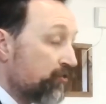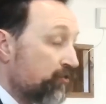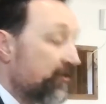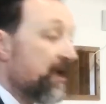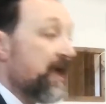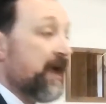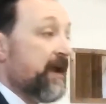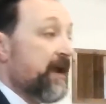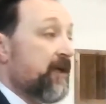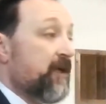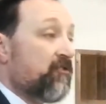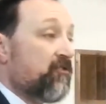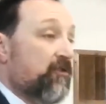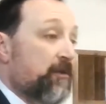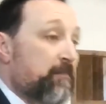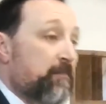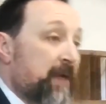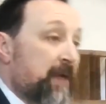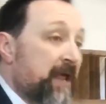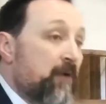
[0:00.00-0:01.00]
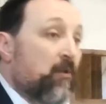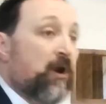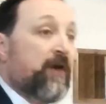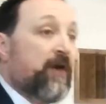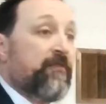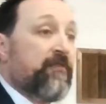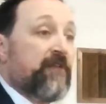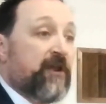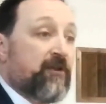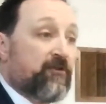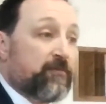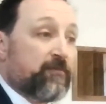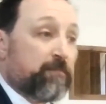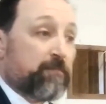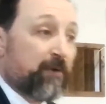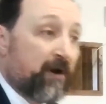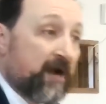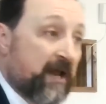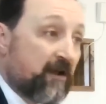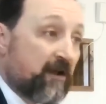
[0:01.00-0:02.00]
and it should be one that is
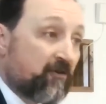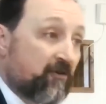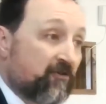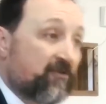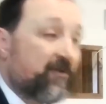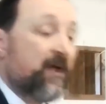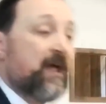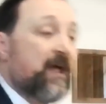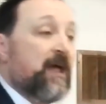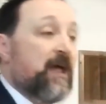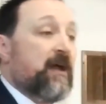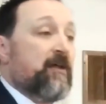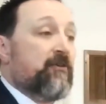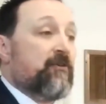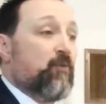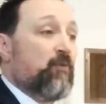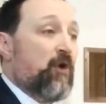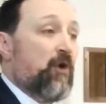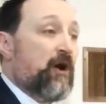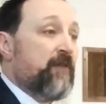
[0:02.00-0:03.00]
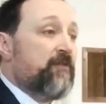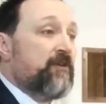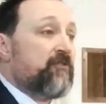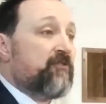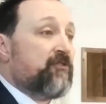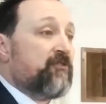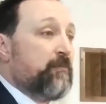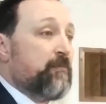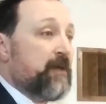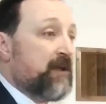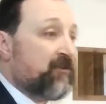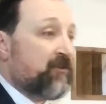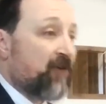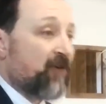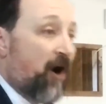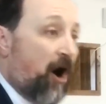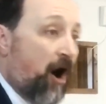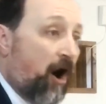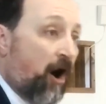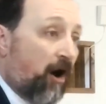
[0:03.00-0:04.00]
preached. It is one that should be
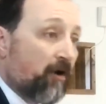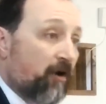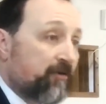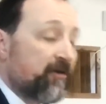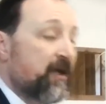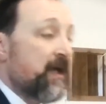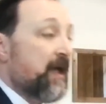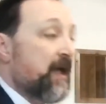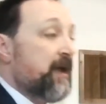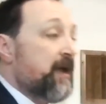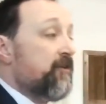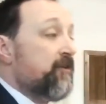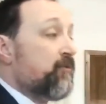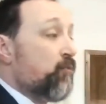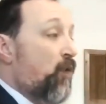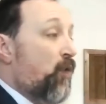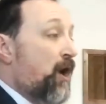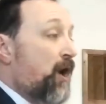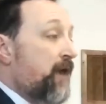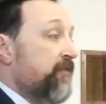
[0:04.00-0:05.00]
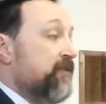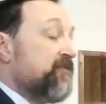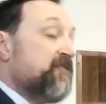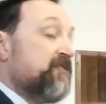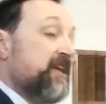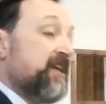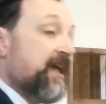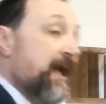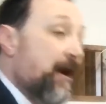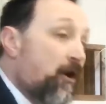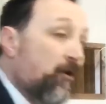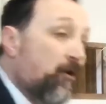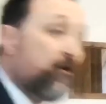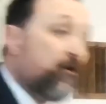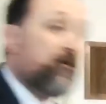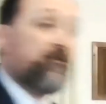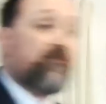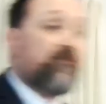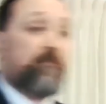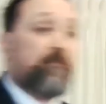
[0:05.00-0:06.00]
taught. It is one that the
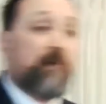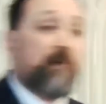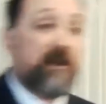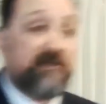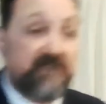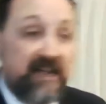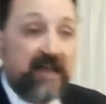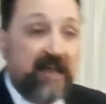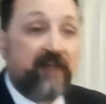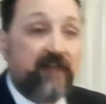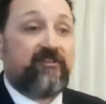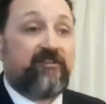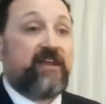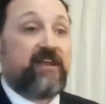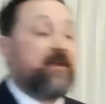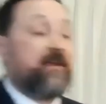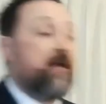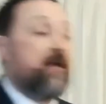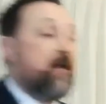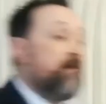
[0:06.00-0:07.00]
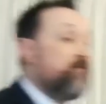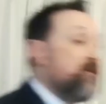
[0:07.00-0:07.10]
elders should be teaching the